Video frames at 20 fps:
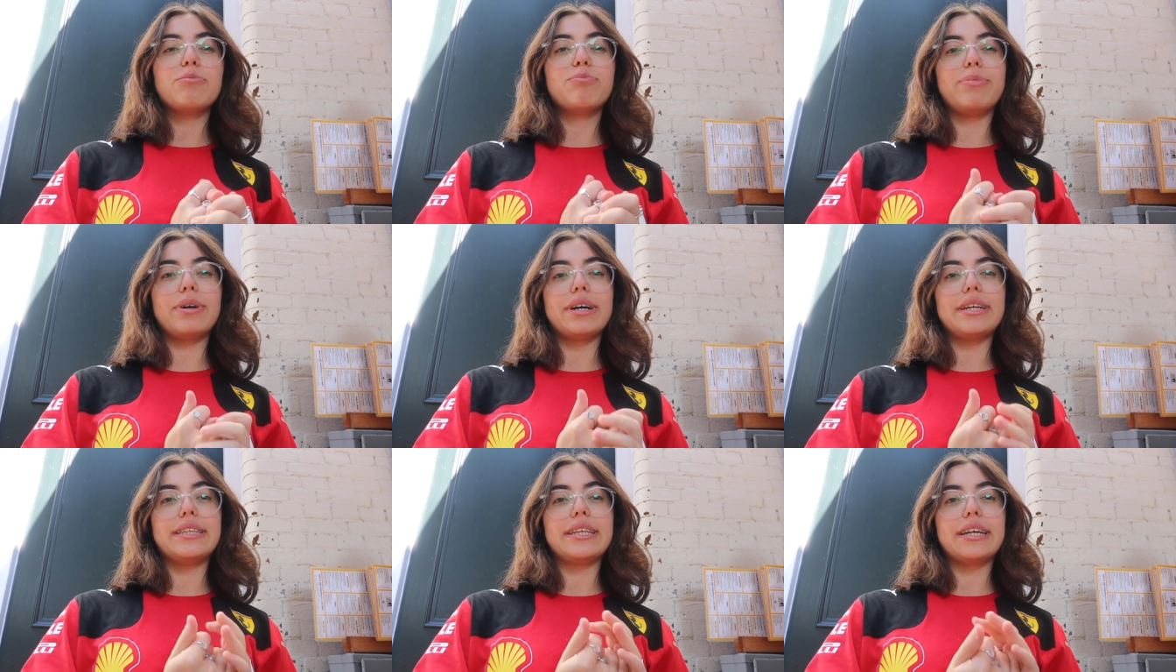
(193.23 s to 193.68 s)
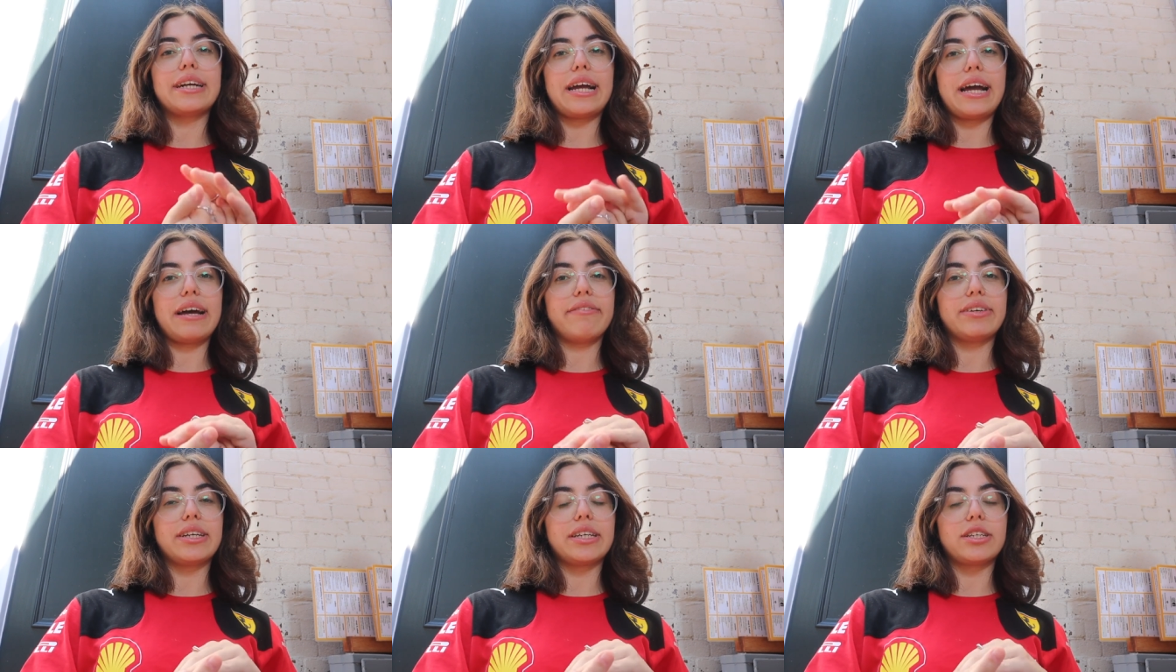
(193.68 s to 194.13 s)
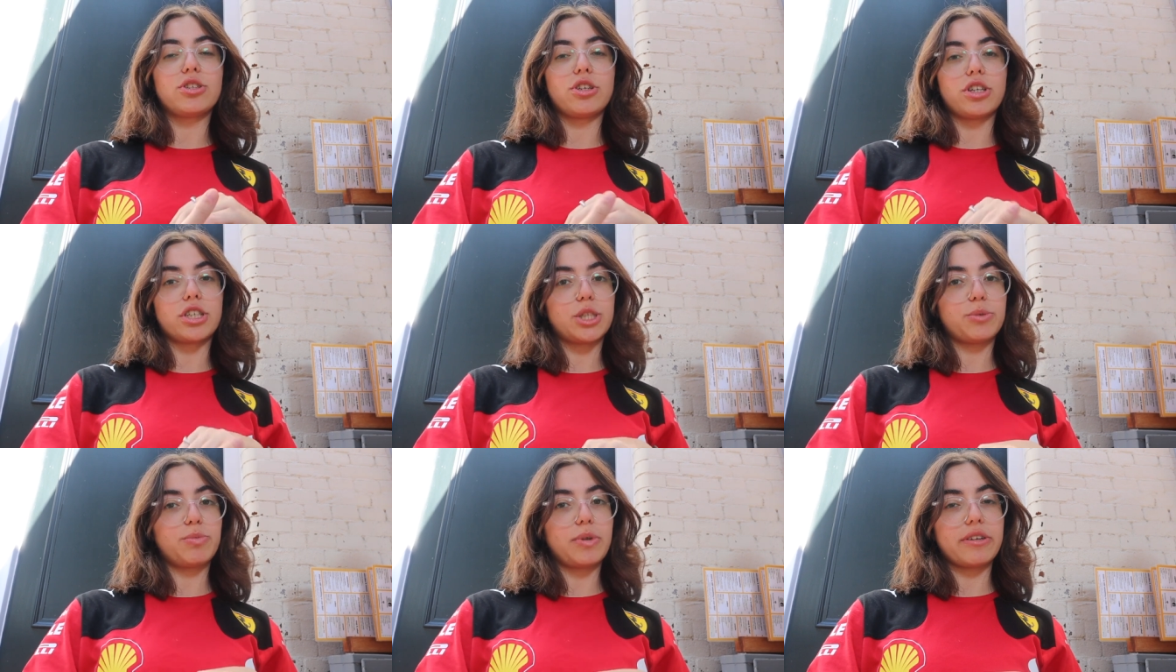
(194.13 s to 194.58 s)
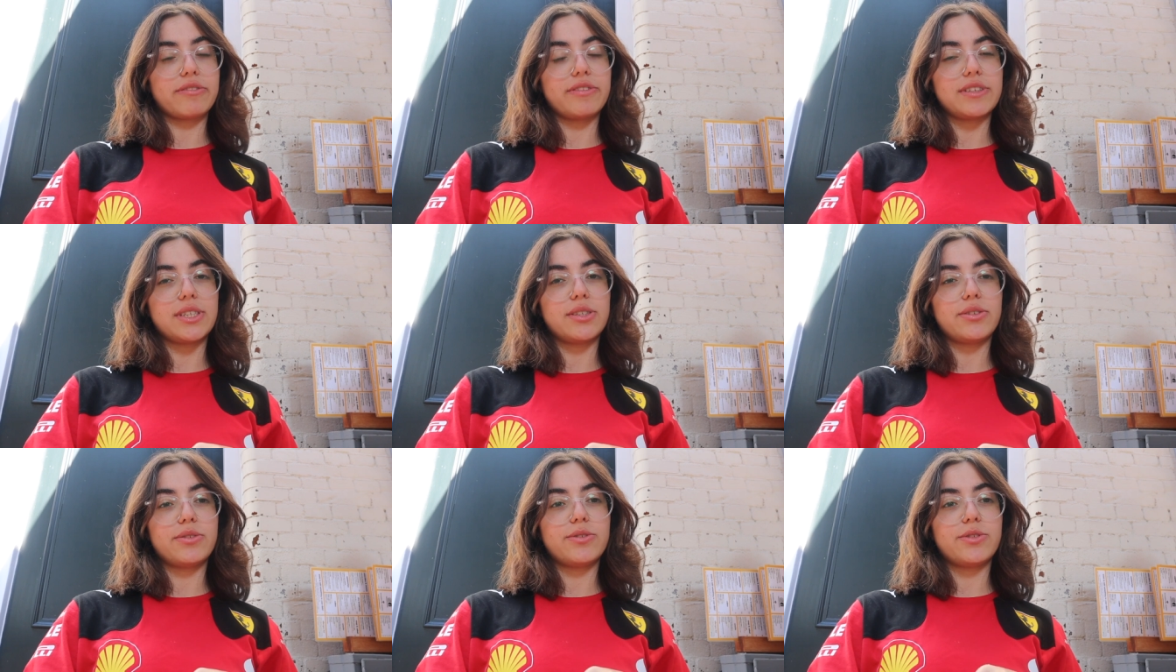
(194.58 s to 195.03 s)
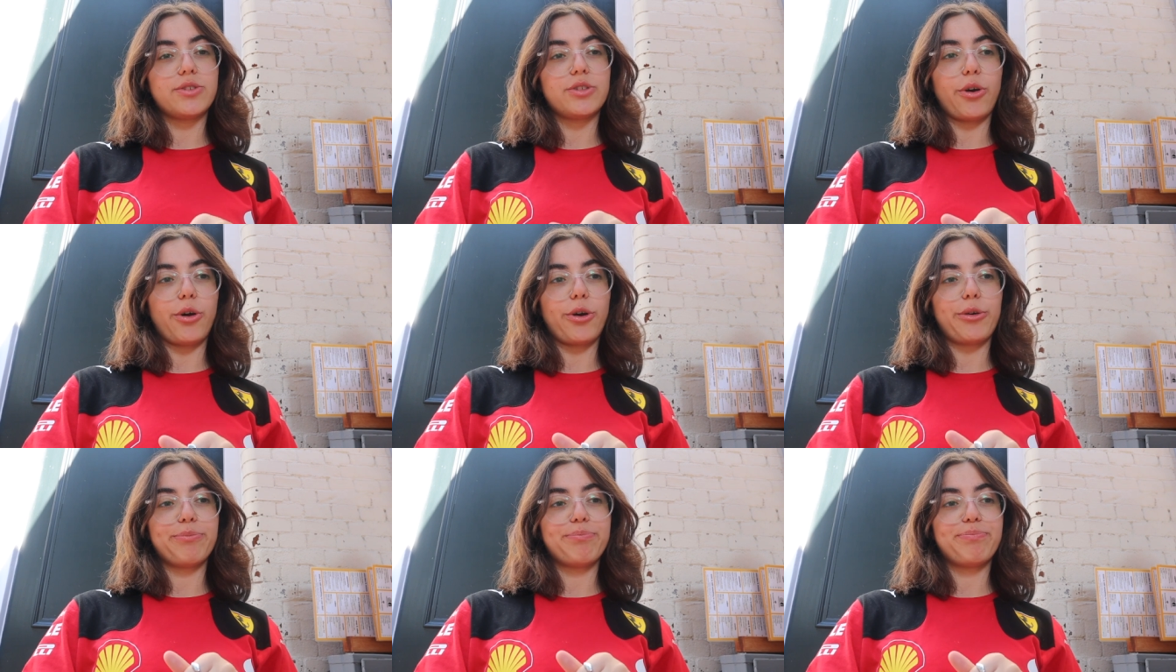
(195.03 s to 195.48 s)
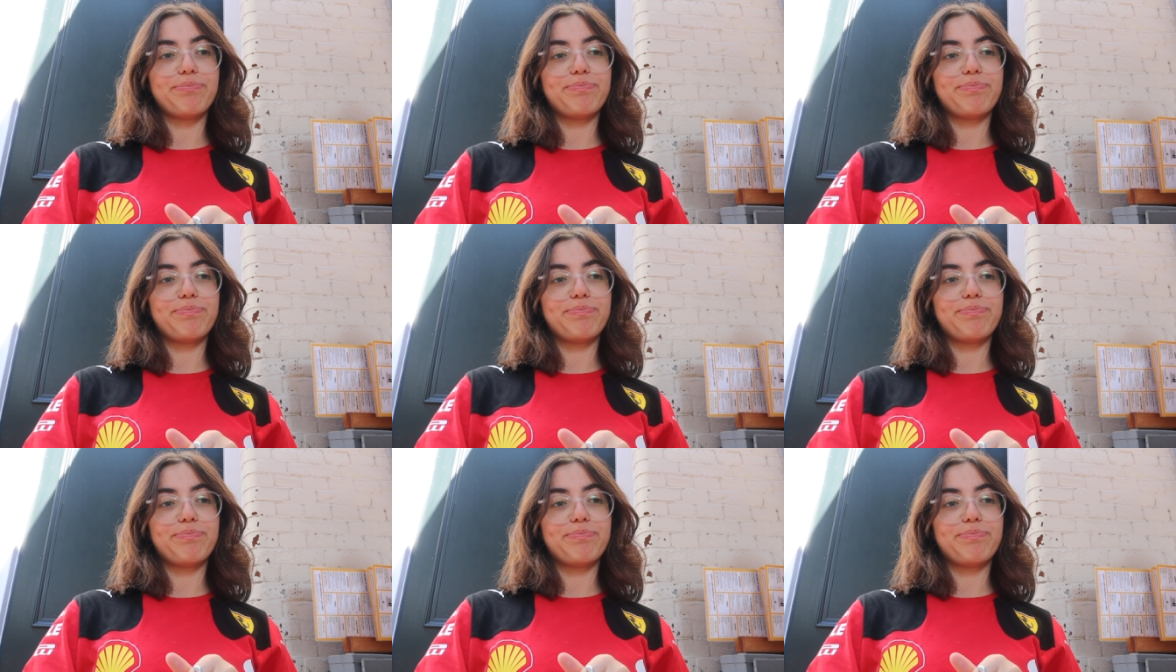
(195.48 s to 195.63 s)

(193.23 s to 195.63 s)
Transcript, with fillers: but they're having Turkish breakfast. So